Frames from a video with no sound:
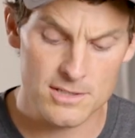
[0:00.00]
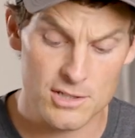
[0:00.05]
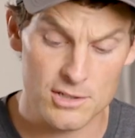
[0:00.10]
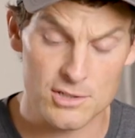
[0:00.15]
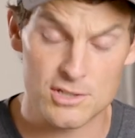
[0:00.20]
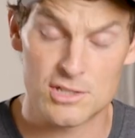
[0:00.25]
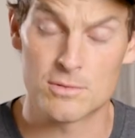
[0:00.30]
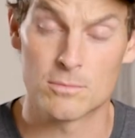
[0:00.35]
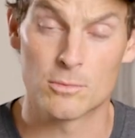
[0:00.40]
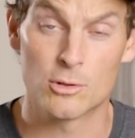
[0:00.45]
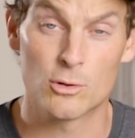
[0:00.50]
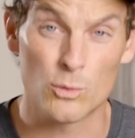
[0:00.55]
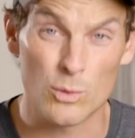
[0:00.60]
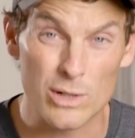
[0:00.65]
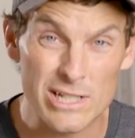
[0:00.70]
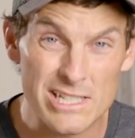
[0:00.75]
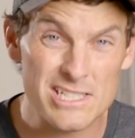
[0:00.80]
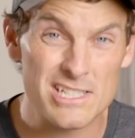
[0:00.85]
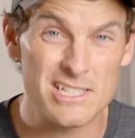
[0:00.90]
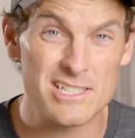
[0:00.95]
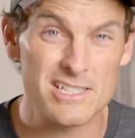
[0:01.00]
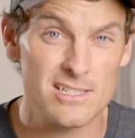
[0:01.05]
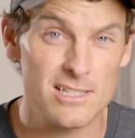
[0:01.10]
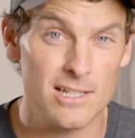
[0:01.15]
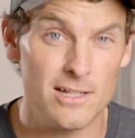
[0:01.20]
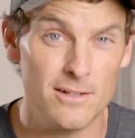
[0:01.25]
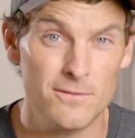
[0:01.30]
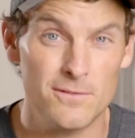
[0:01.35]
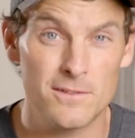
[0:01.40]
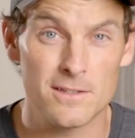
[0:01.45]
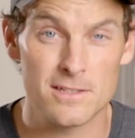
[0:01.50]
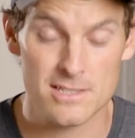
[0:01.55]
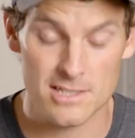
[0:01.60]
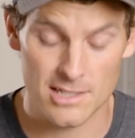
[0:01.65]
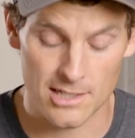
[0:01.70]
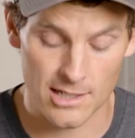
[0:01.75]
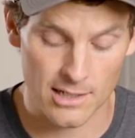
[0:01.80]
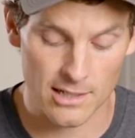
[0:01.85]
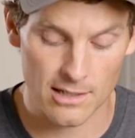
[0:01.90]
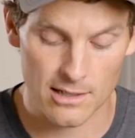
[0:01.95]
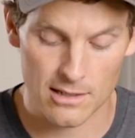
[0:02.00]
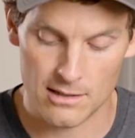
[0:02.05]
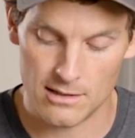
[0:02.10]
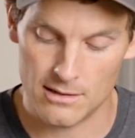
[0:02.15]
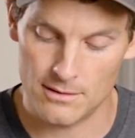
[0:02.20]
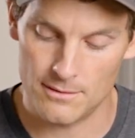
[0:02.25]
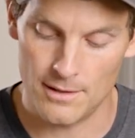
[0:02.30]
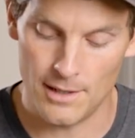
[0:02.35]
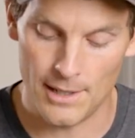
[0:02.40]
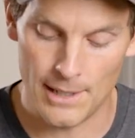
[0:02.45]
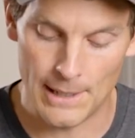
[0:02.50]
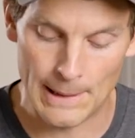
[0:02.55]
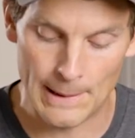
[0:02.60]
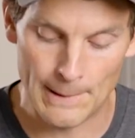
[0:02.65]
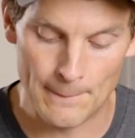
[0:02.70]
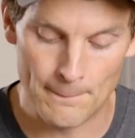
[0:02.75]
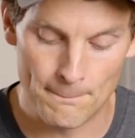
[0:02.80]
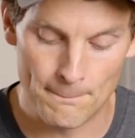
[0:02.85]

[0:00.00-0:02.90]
There's some greasy stuff that's like, how